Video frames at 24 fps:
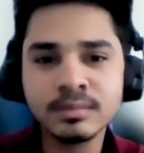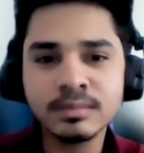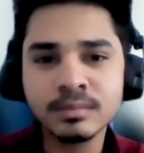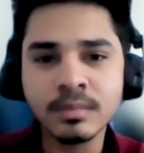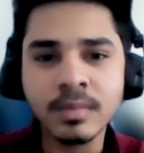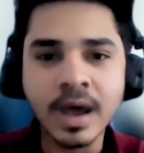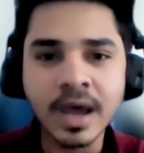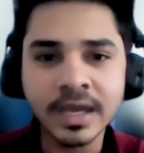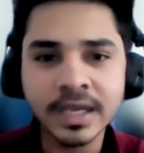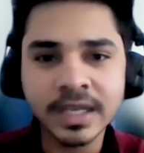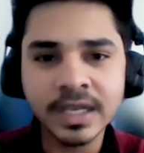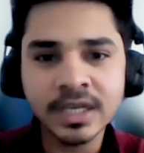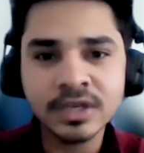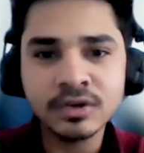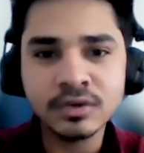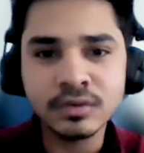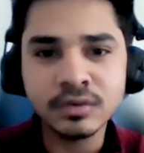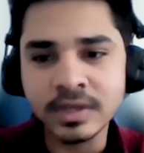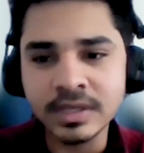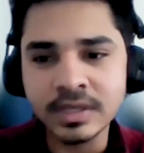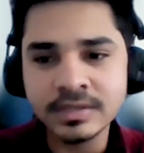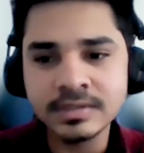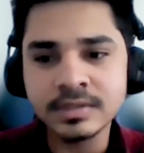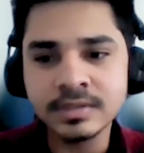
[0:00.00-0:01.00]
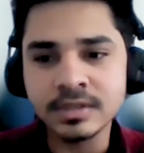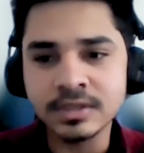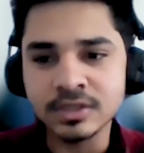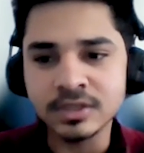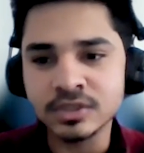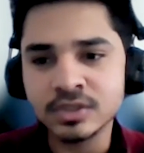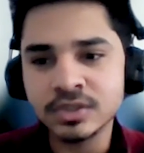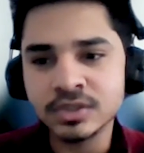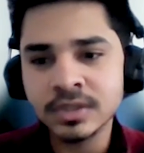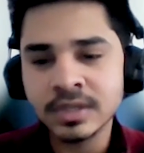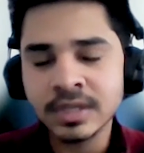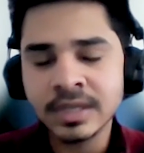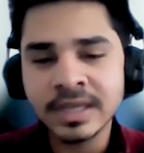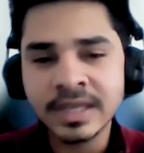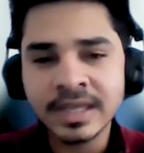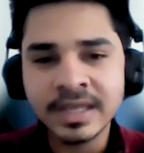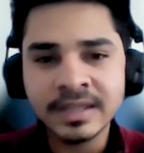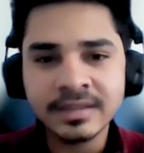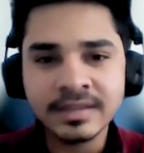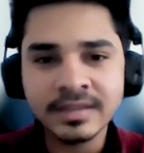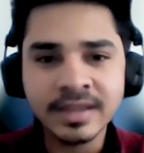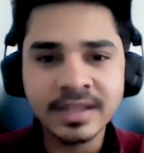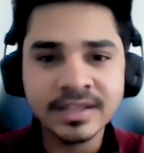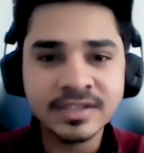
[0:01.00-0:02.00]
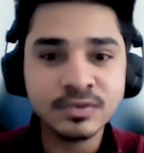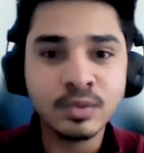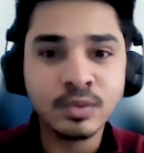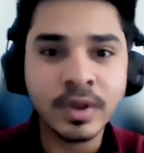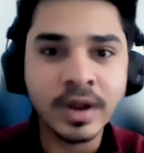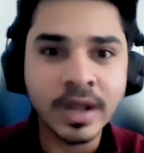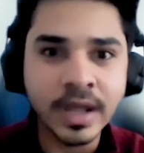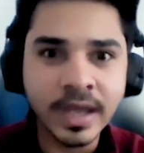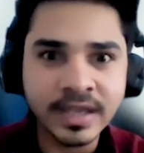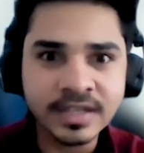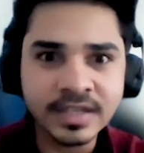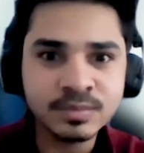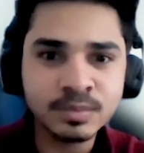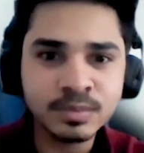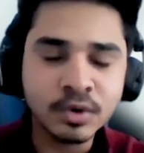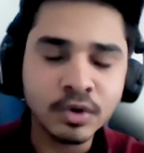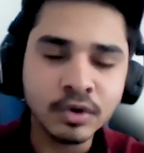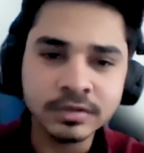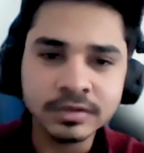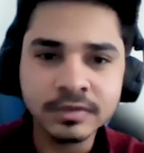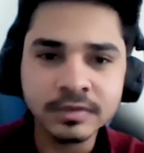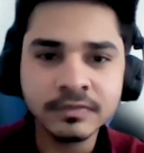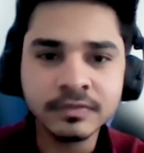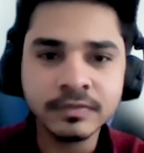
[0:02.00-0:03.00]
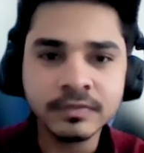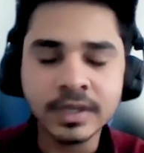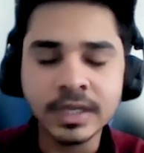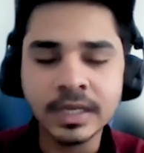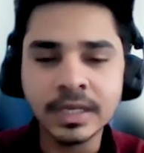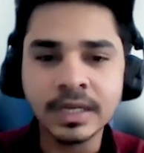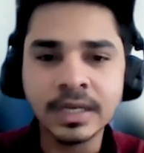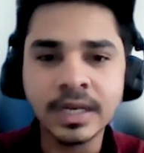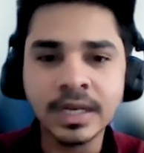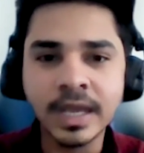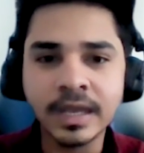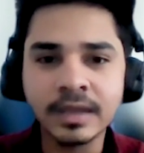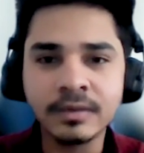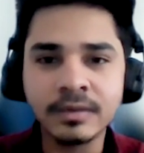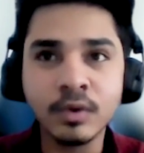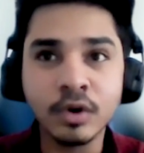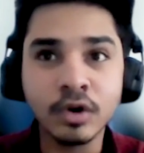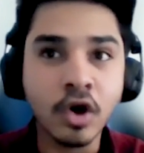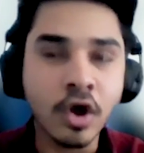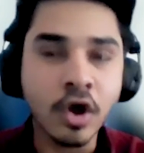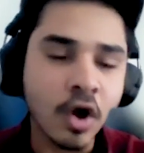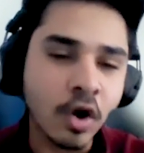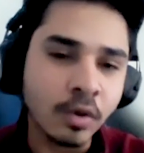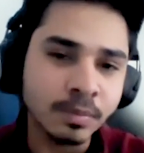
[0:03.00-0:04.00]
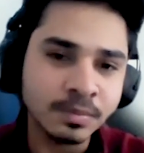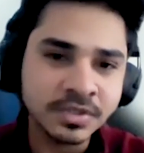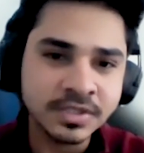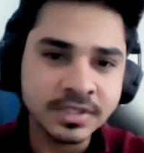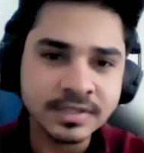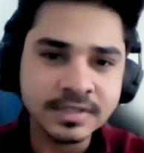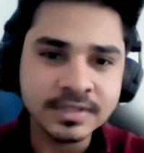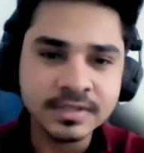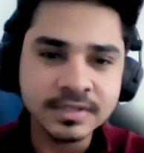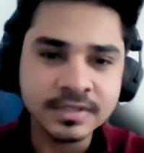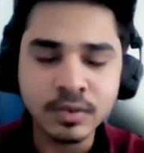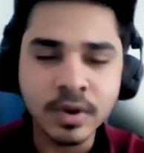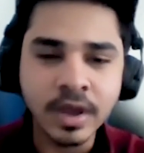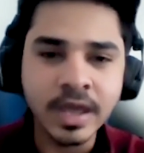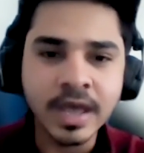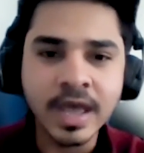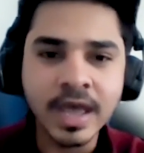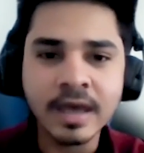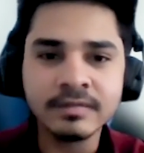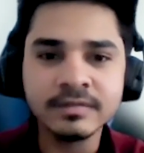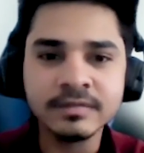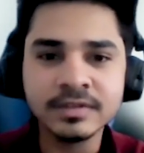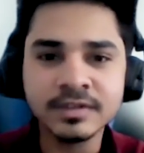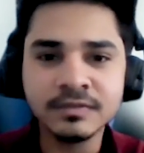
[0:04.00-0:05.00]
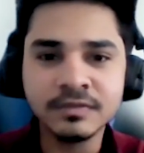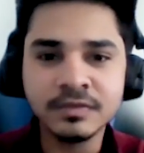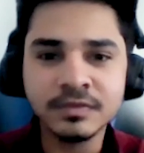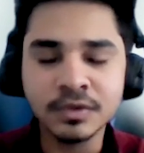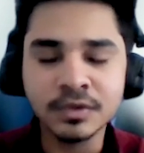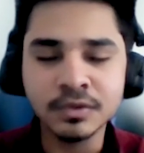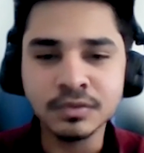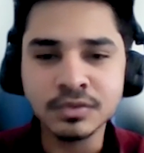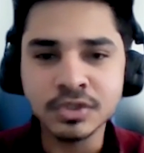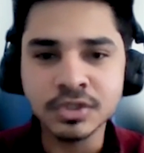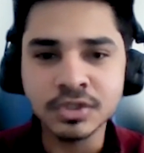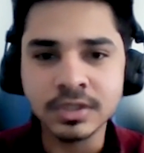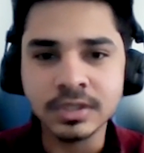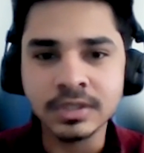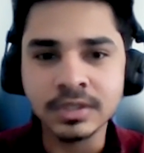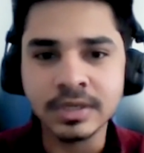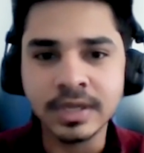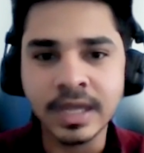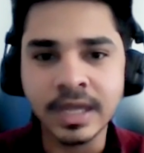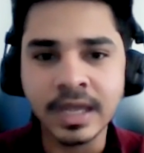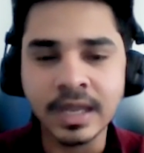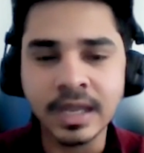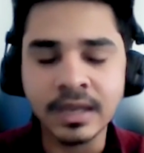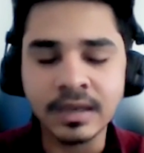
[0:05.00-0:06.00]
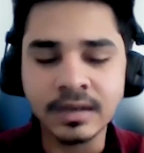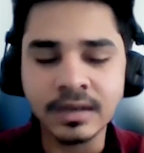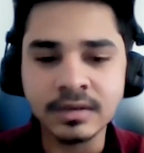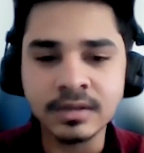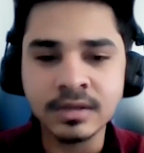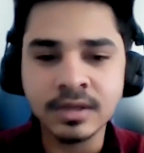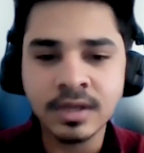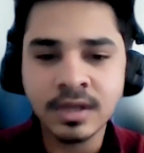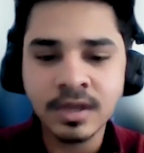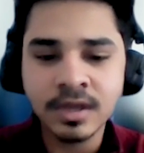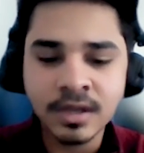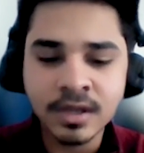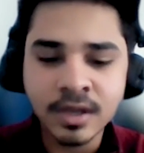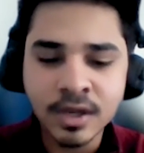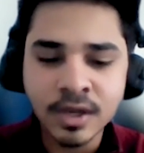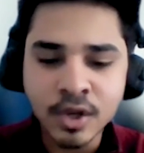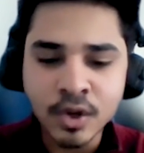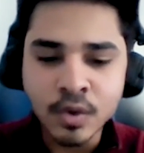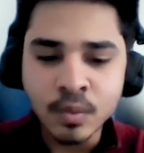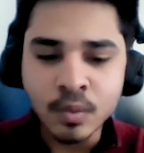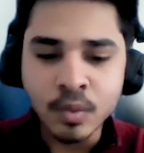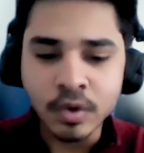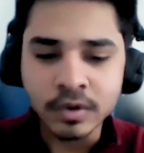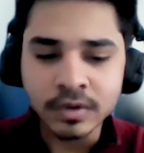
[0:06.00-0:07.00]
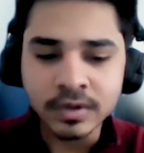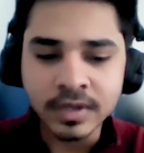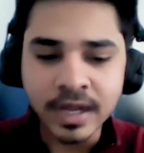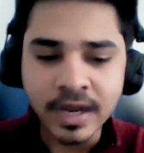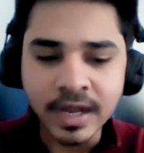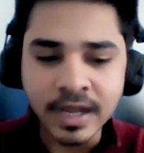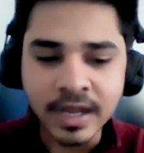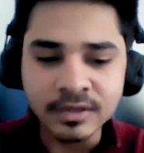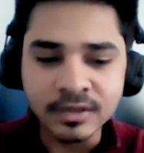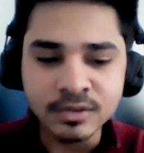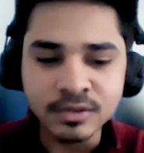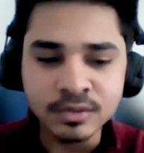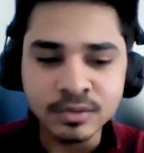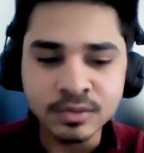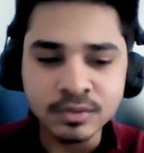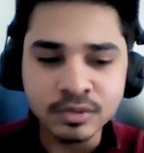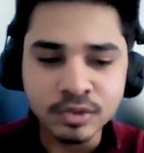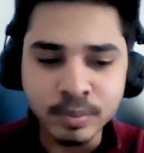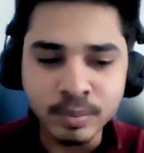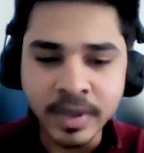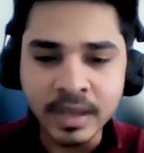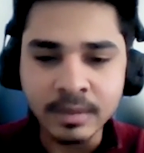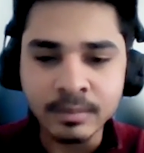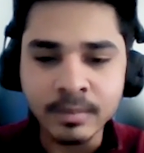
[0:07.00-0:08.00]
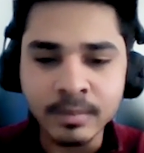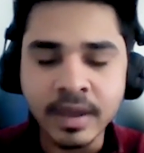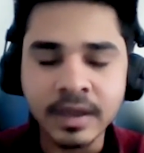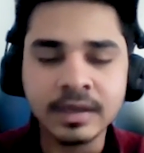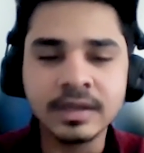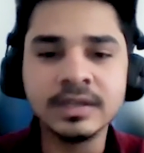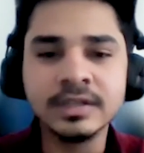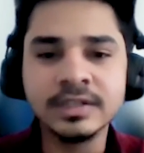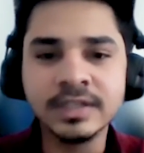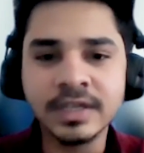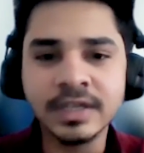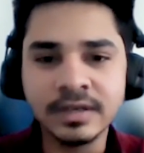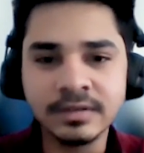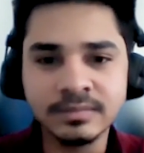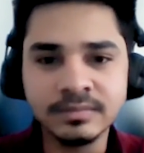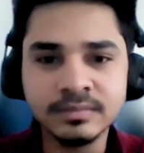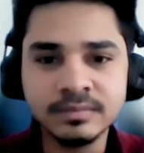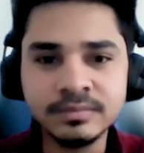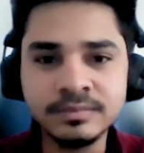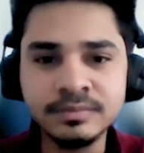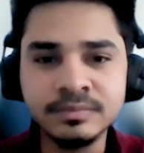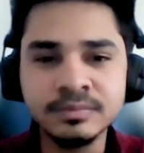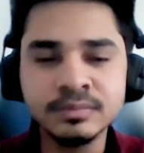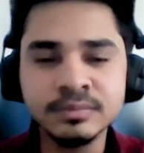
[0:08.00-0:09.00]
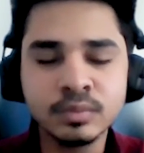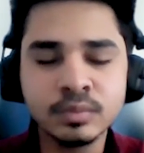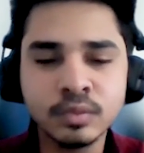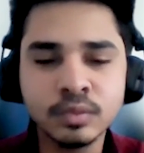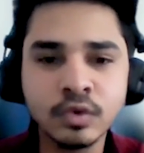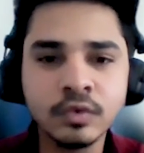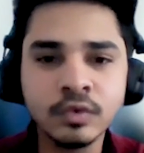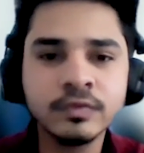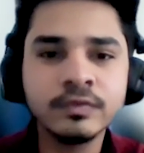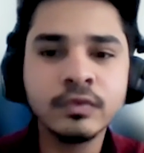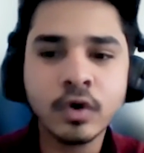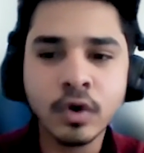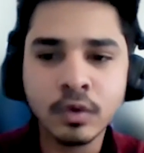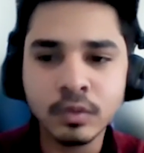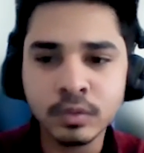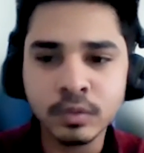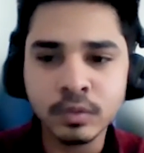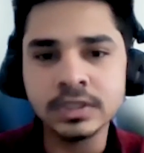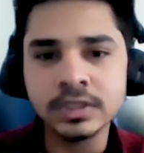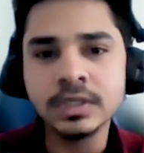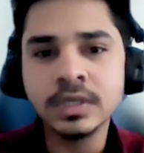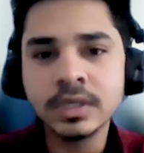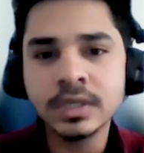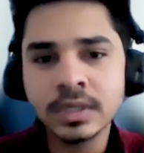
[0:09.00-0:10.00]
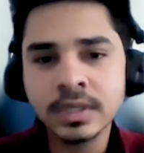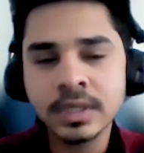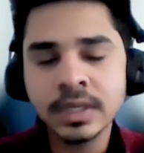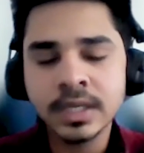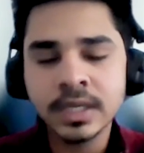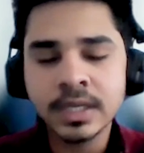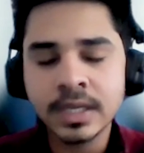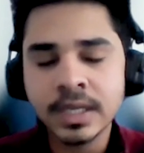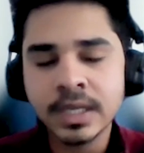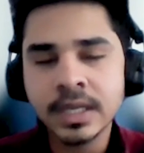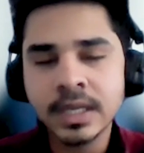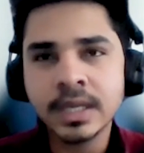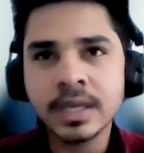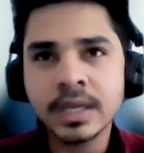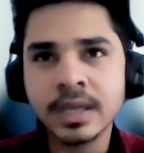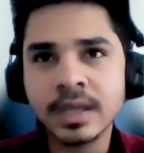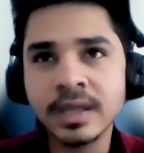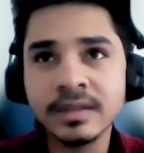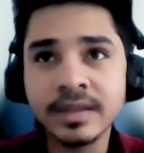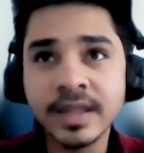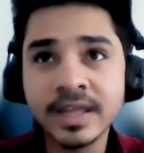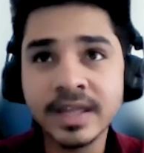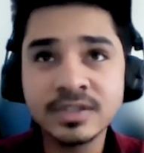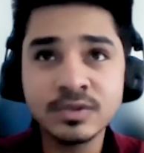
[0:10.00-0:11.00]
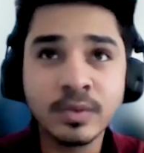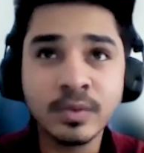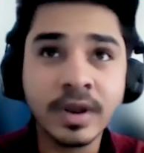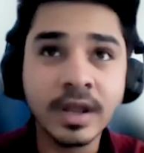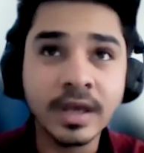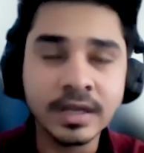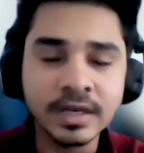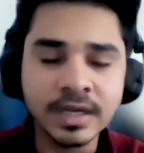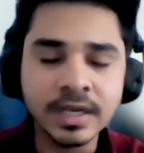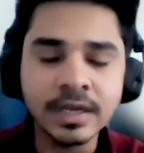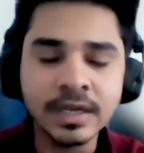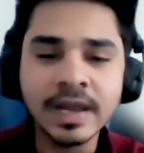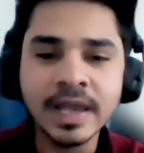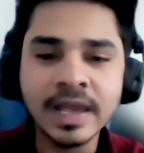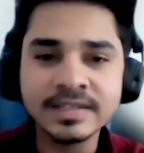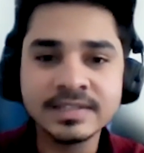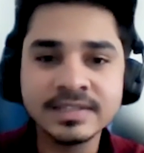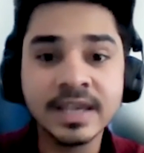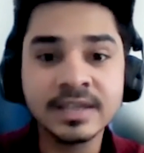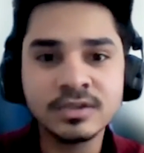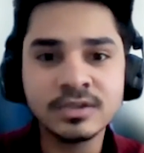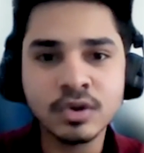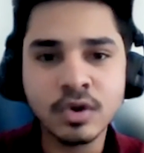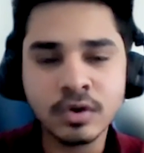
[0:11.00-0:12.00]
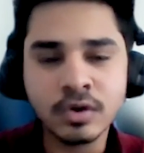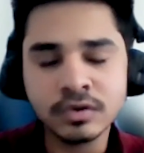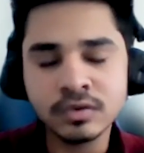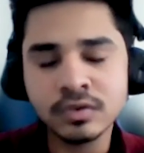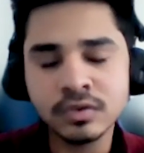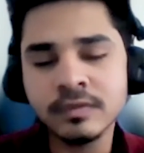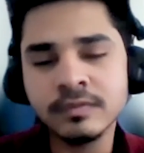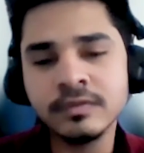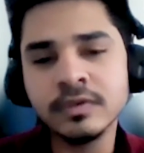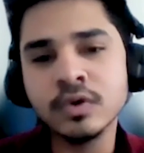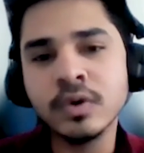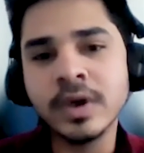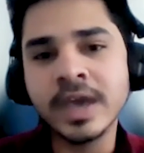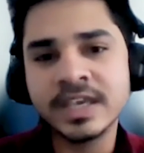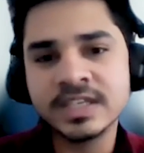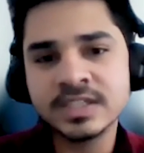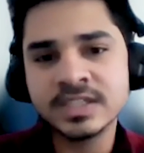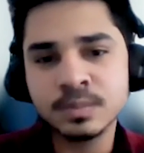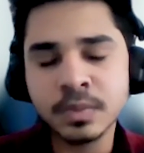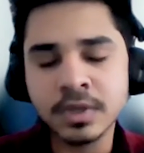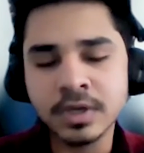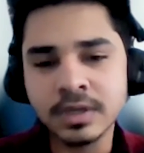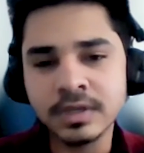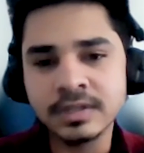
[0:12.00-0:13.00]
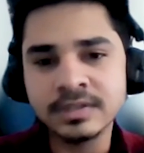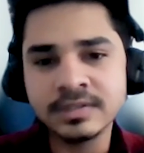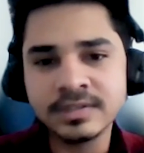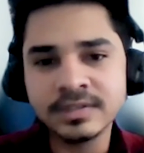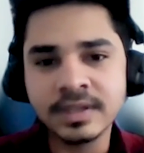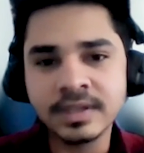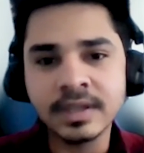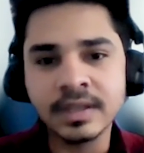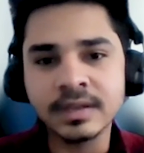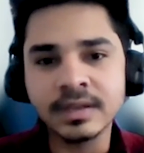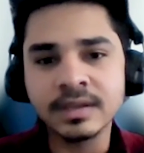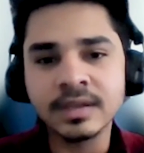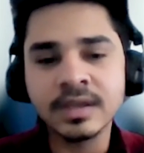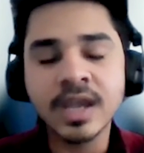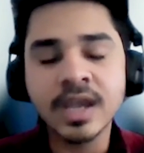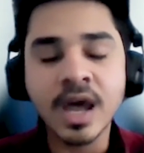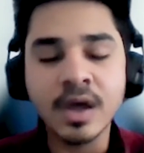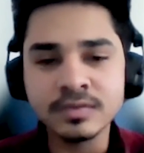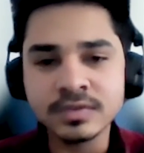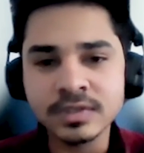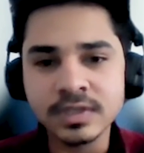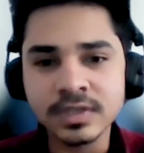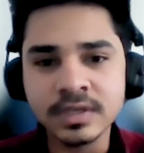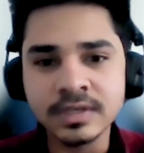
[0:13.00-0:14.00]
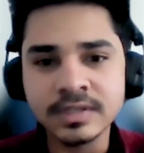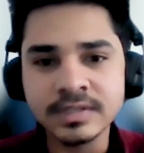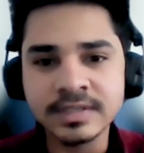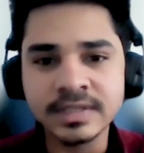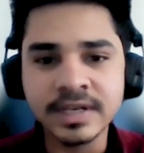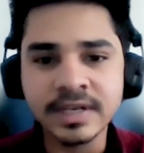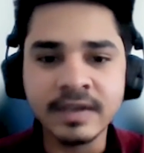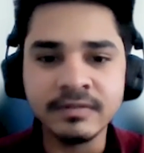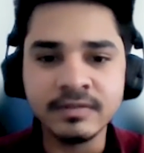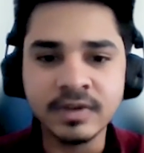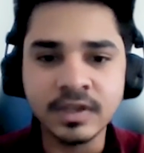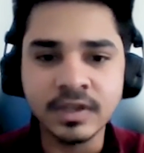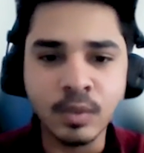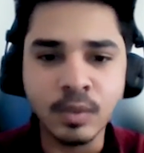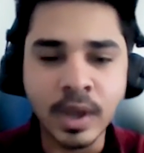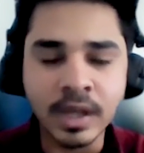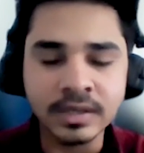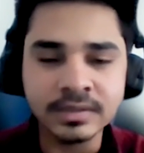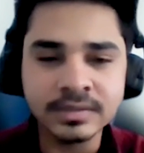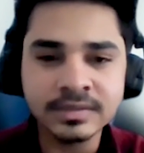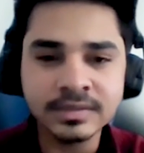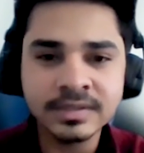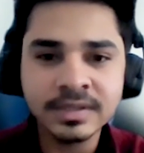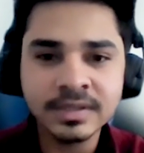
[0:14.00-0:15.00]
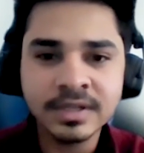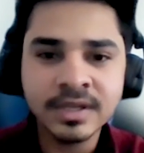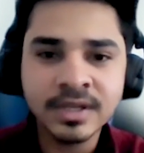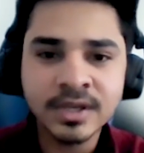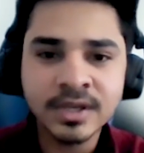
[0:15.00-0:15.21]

in market research, that's when I explored the field, like what options do I have in the future and what can I do to make my career move forward. And that's when I realized I talked to a few experts and counselors and everyone